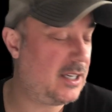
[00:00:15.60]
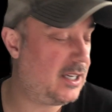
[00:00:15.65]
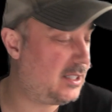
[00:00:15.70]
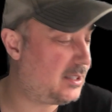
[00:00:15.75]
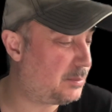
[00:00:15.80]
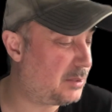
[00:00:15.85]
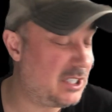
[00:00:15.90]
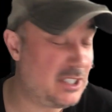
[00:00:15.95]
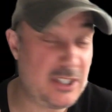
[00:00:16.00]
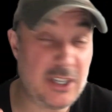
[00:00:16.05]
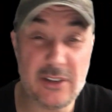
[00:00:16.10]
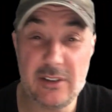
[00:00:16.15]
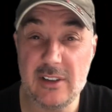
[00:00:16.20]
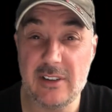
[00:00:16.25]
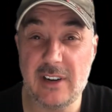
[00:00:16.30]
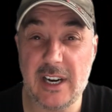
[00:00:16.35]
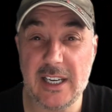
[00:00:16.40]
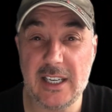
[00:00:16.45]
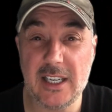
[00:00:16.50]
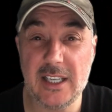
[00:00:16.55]
it's been doing
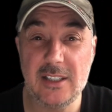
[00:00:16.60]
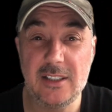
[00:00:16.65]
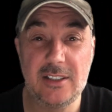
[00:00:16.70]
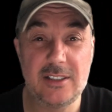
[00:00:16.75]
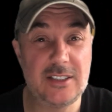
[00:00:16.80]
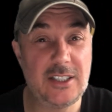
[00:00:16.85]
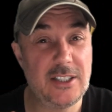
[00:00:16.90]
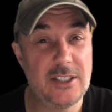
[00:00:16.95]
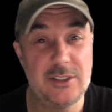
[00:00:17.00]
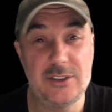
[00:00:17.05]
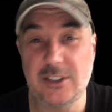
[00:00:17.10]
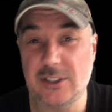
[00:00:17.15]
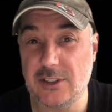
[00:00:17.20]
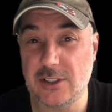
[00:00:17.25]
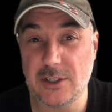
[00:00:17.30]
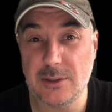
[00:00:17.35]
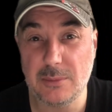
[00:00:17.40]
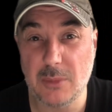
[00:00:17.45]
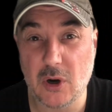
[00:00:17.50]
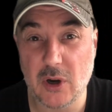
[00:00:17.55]
your head in, because it used to
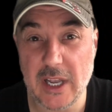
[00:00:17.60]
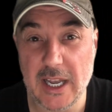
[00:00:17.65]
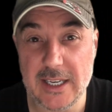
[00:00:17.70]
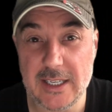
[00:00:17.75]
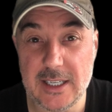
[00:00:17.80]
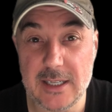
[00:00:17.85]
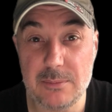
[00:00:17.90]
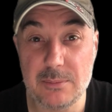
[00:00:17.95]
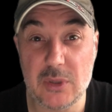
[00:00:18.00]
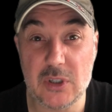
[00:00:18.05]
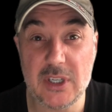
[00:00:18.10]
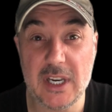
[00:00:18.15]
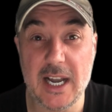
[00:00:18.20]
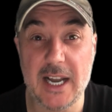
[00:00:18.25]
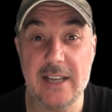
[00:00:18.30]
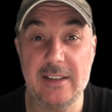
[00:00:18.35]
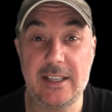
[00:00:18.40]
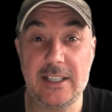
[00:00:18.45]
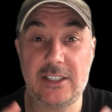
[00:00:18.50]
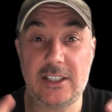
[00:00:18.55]
do my head in. But
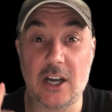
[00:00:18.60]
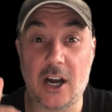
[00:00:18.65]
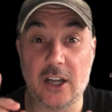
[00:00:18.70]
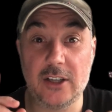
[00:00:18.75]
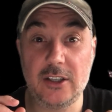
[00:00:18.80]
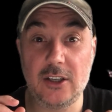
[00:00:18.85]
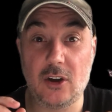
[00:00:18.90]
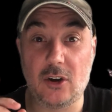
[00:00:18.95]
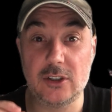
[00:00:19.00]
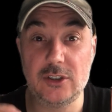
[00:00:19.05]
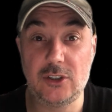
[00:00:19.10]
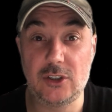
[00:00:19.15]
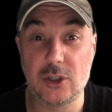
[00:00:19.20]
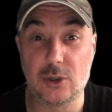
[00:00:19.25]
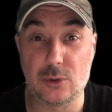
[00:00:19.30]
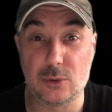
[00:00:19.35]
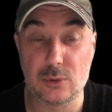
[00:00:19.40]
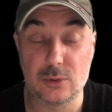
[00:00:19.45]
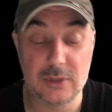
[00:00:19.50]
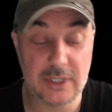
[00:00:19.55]
now this online
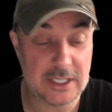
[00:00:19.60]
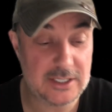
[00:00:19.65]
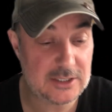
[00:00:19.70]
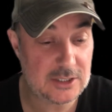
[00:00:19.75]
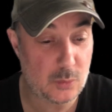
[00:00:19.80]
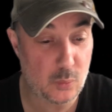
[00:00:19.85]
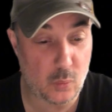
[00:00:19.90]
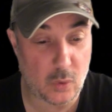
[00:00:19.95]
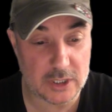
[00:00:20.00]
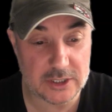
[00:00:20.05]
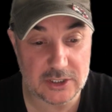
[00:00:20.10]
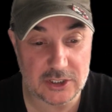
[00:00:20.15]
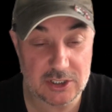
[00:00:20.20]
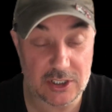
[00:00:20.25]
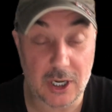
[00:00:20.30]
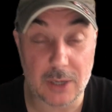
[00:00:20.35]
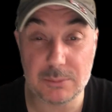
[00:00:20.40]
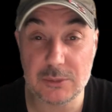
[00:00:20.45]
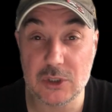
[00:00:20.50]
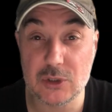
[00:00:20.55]
tool, it's a
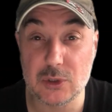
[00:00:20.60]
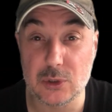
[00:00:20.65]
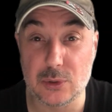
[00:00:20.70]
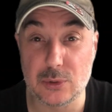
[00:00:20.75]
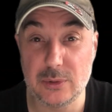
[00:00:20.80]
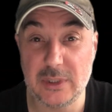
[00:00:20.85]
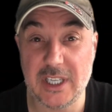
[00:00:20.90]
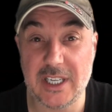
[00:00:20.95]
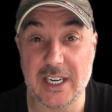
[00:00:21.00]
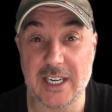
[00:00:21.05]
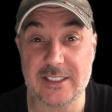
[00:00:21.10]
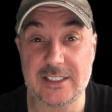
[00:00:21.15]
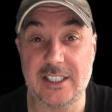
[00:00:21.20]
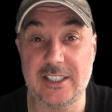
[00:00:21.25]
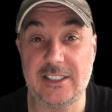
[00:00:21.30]
one-stop does all. You can actually